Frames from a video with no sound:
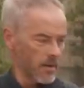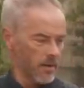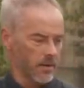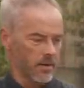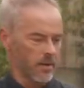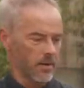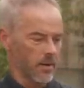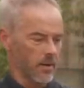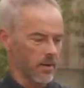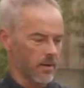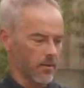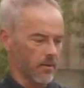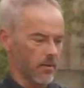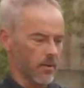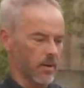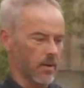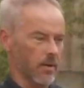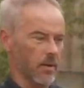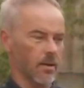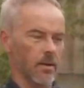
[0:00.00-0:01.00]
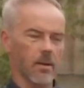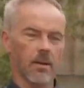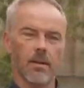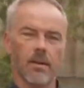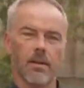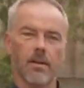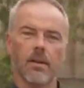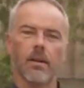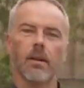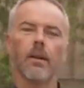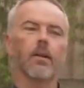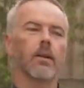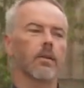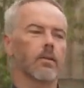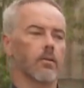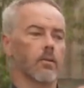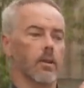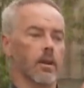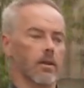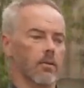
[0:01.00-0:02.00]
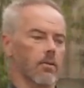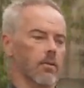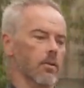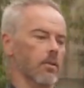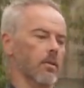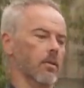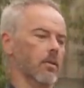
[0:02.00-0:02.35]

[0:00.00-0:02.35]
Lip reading: See this one here, too loud.